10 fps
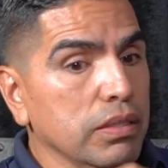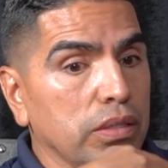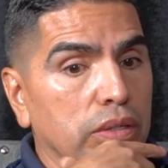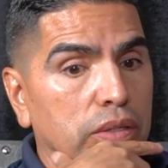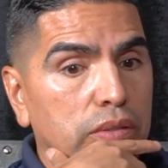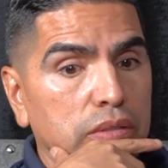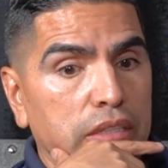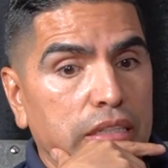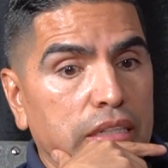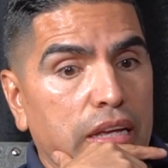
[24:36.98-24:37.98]

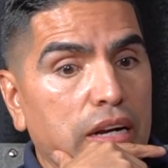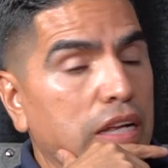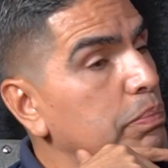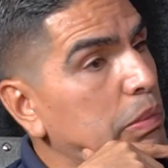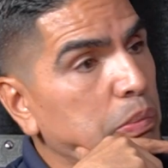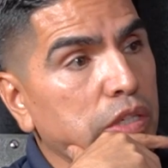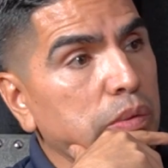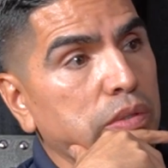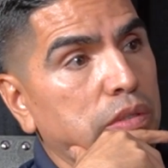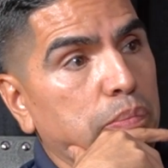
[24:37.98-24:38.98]
not a lot of people
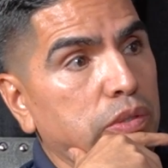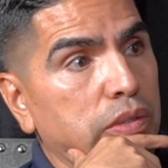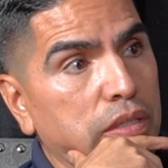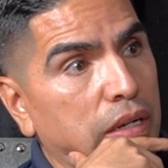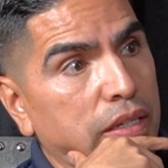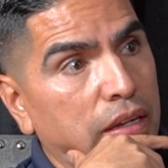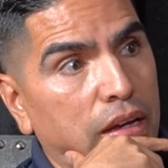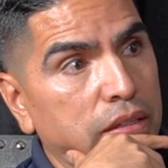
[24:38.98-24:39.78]
give you an opportunity like that.